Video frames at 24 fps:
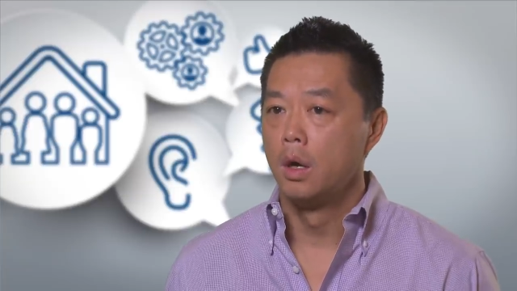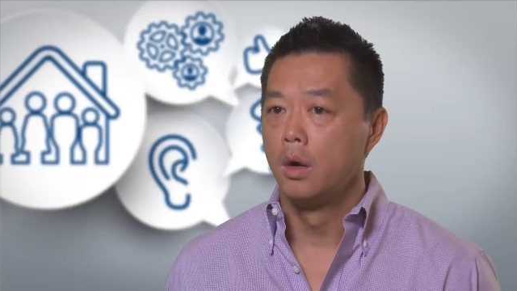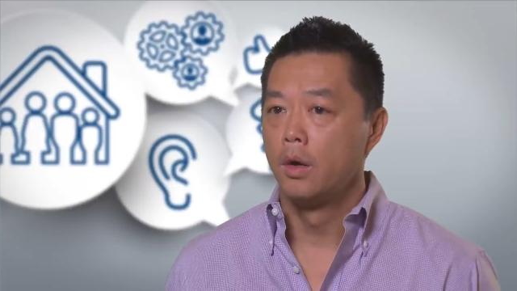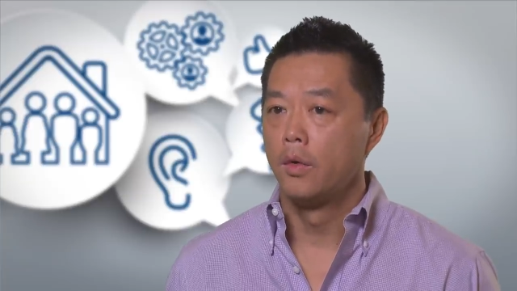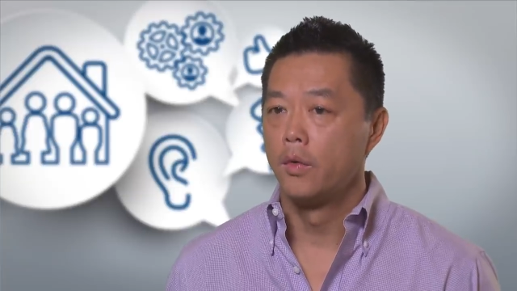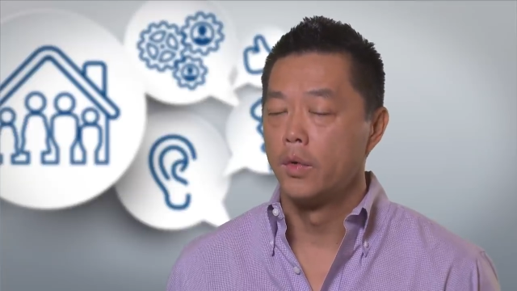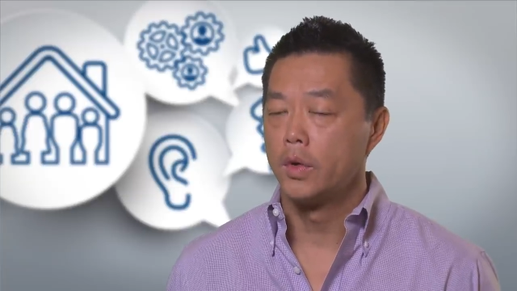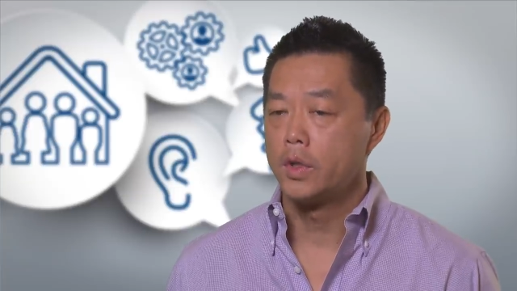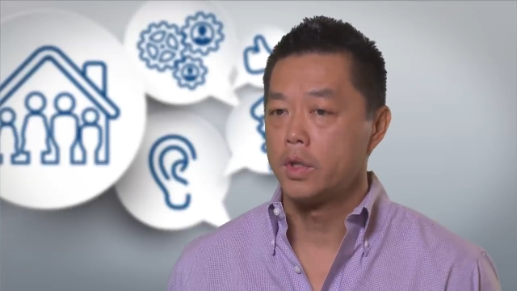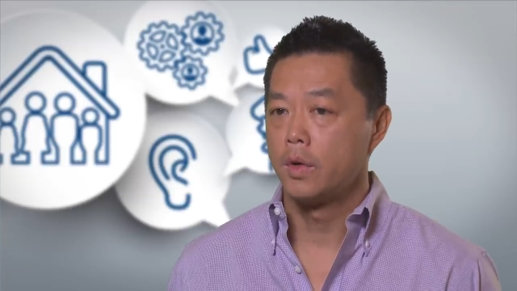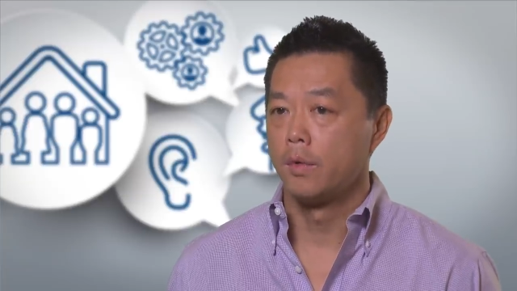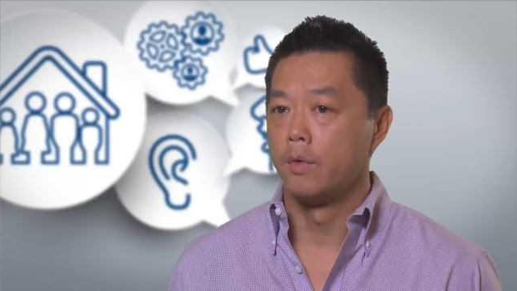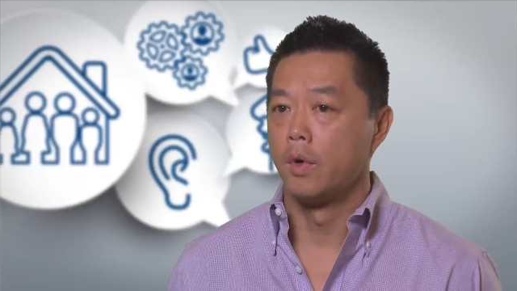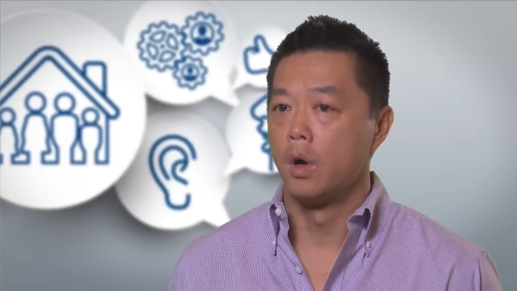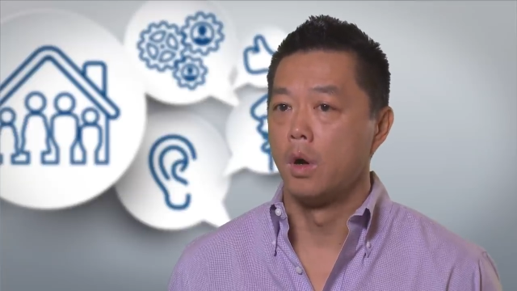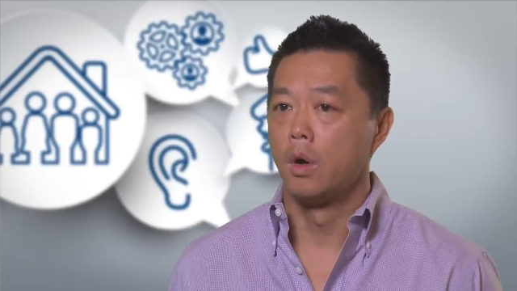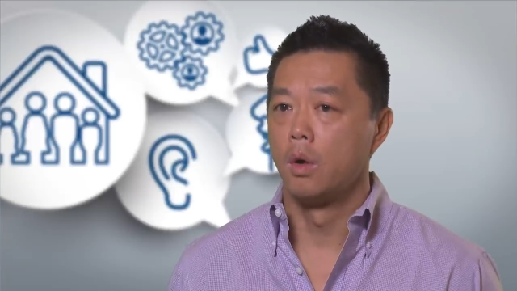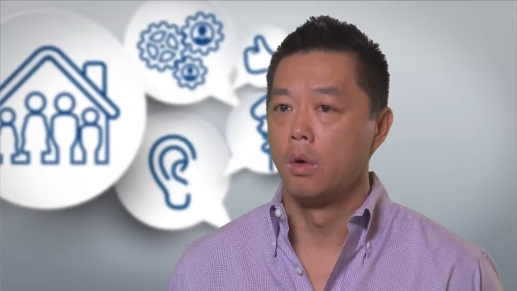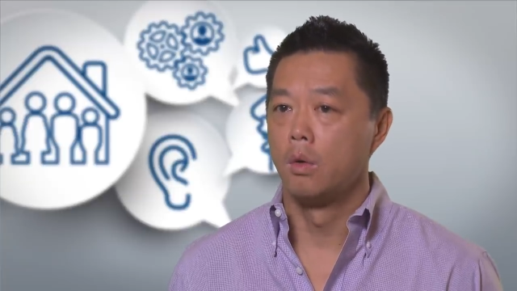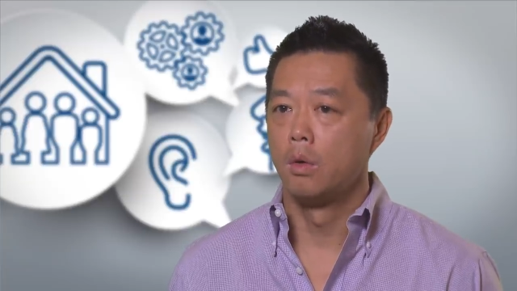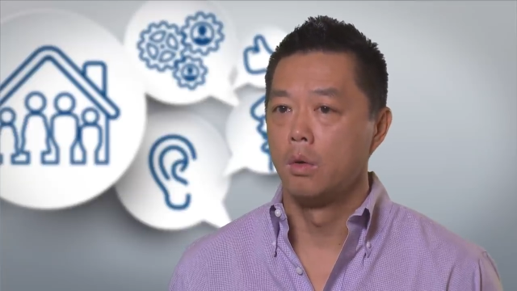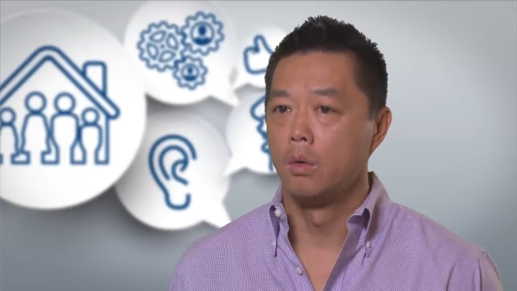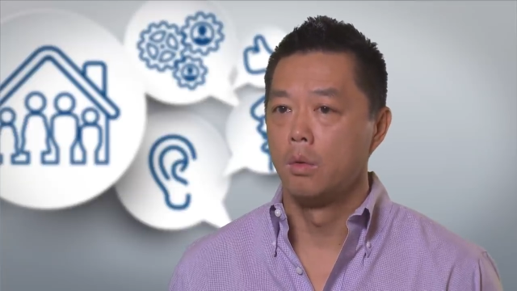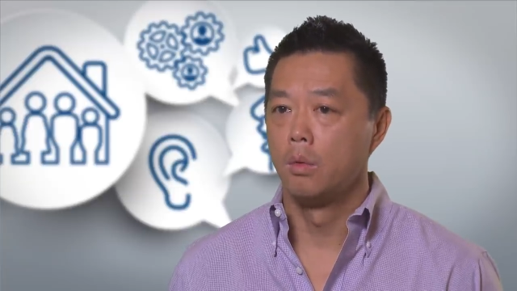first of
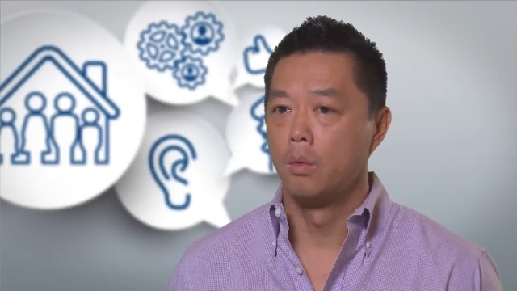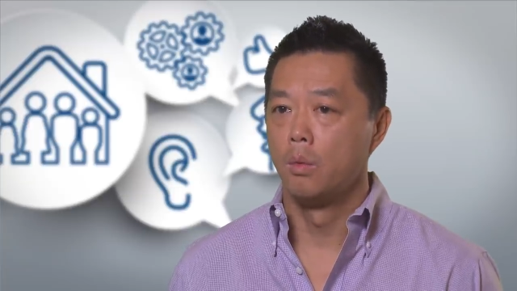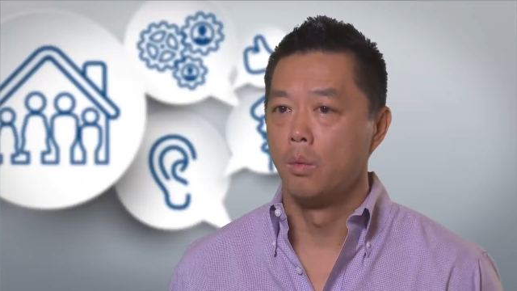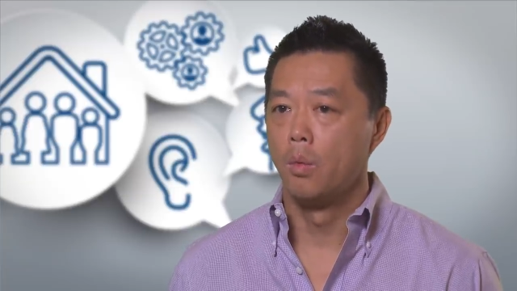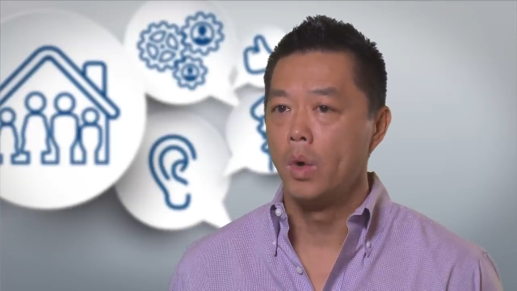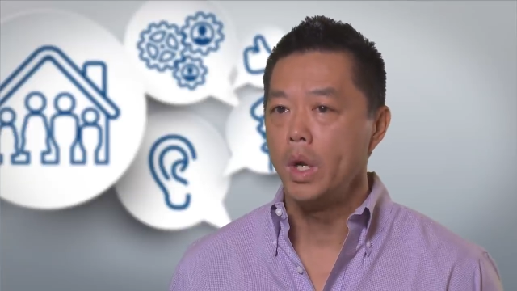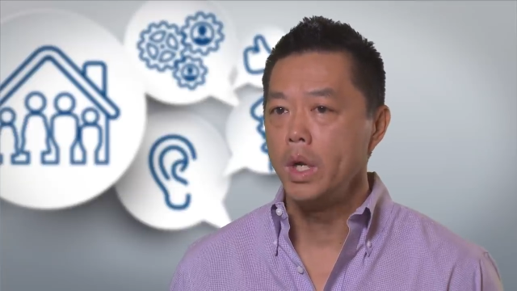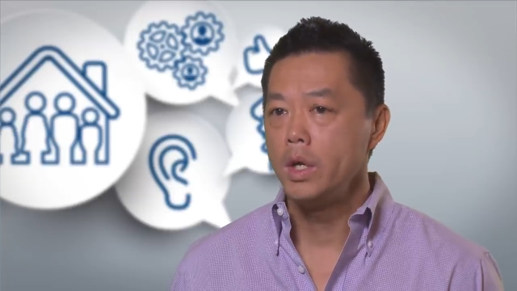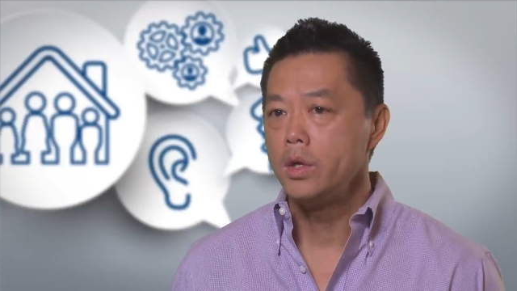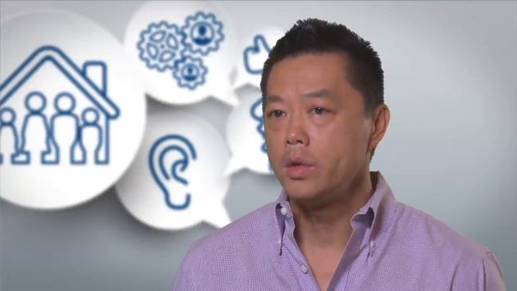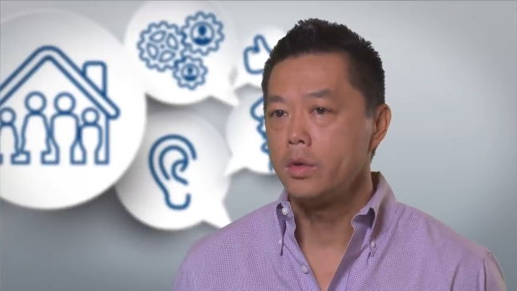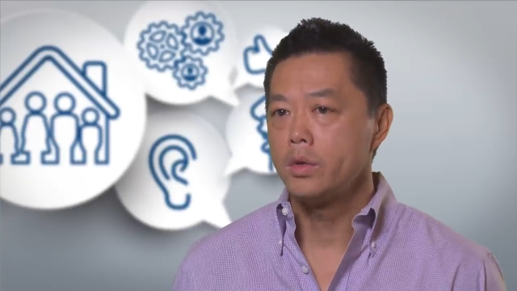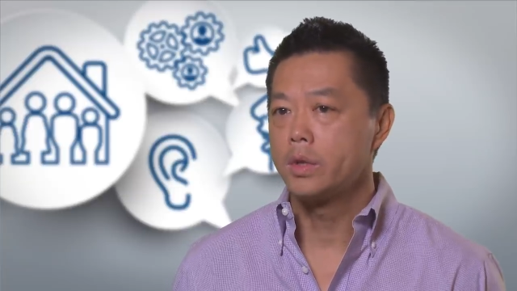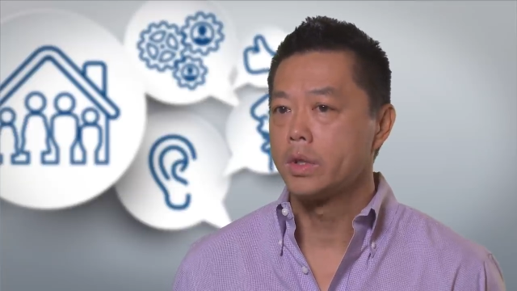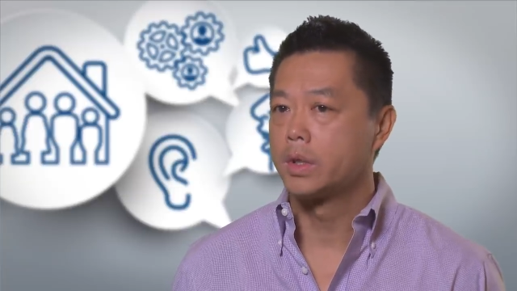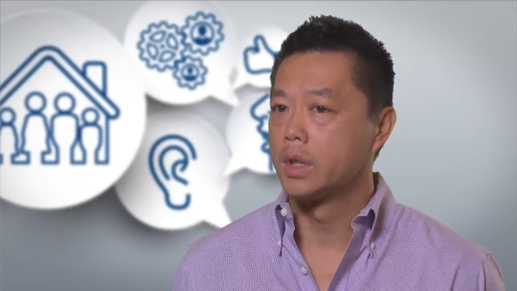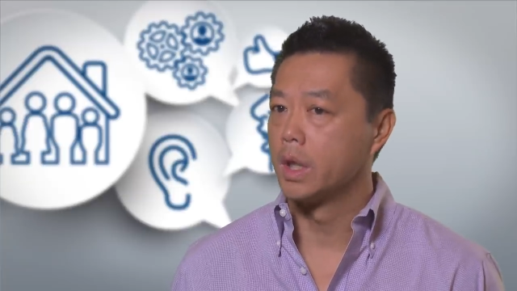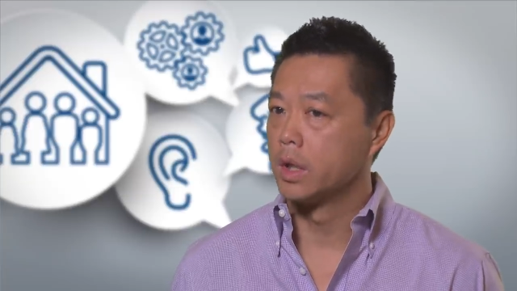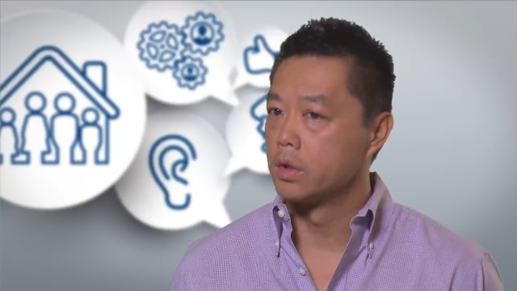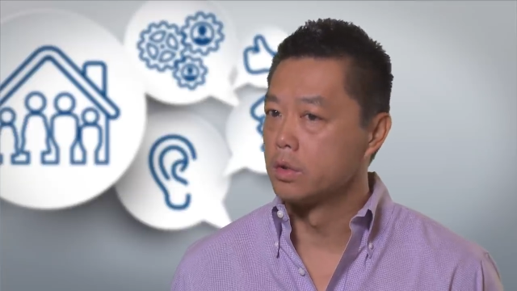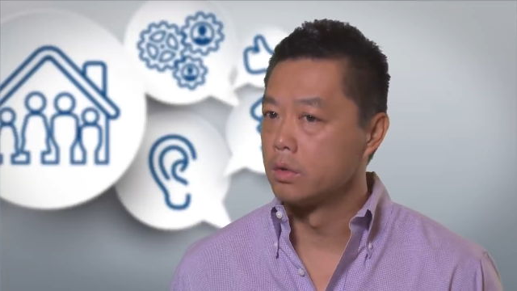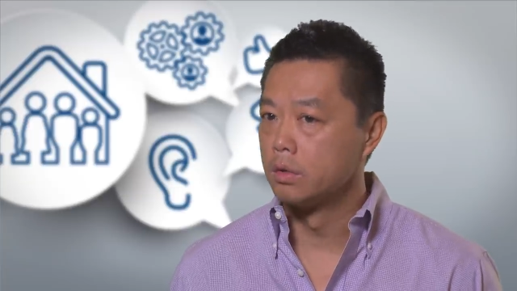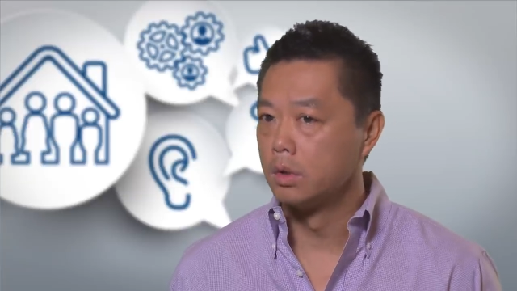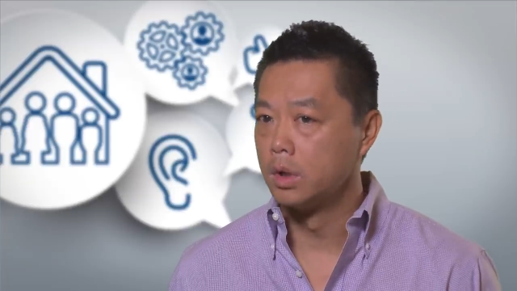all, what is her
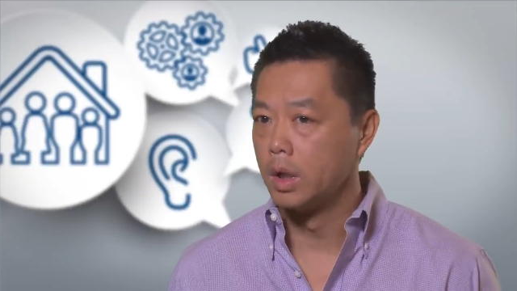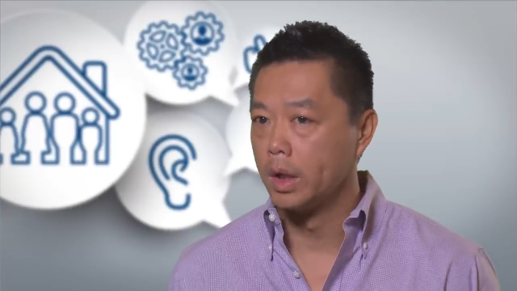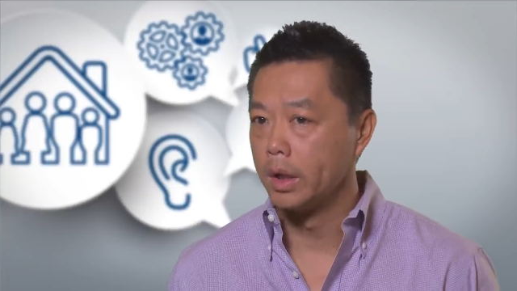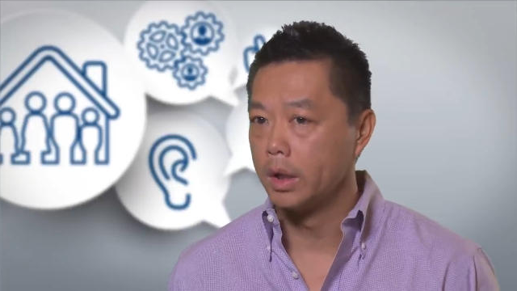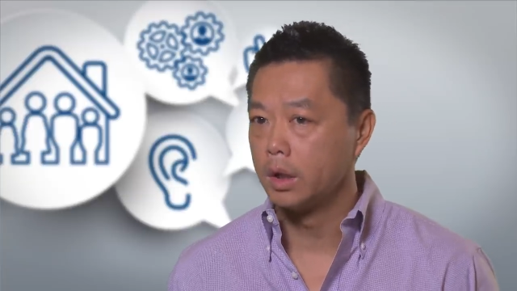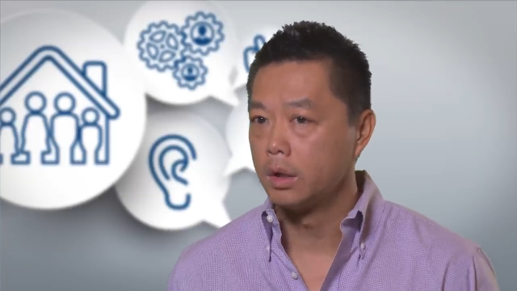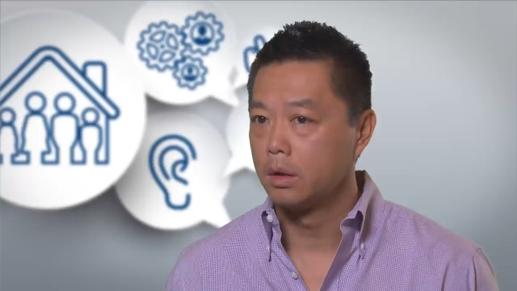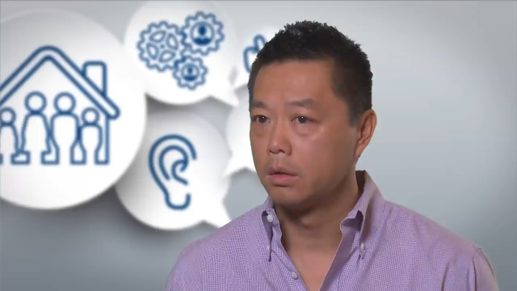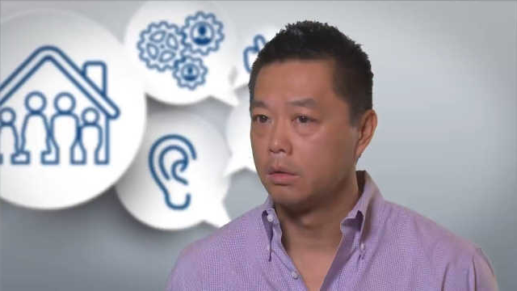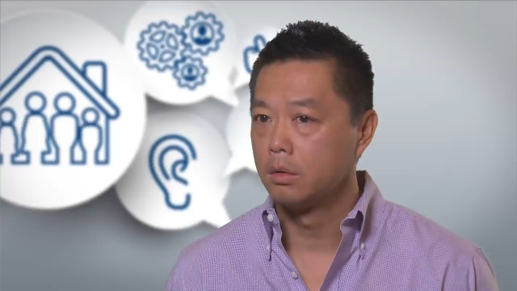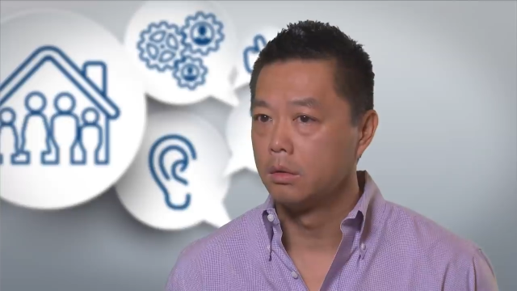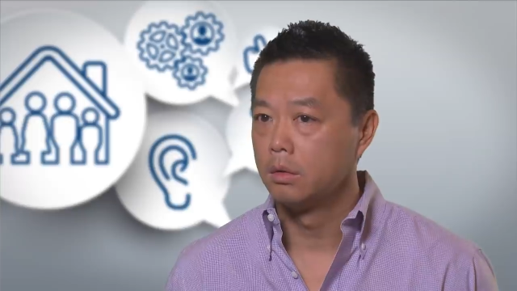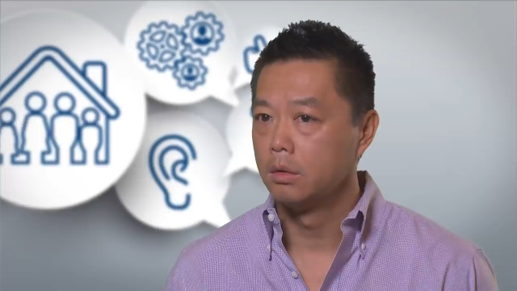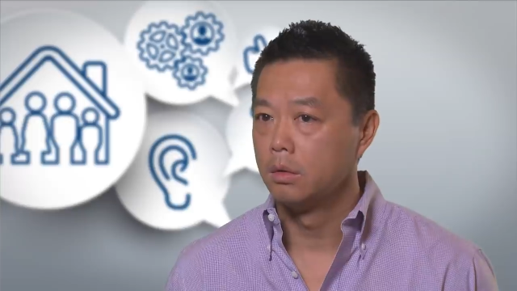schedule like?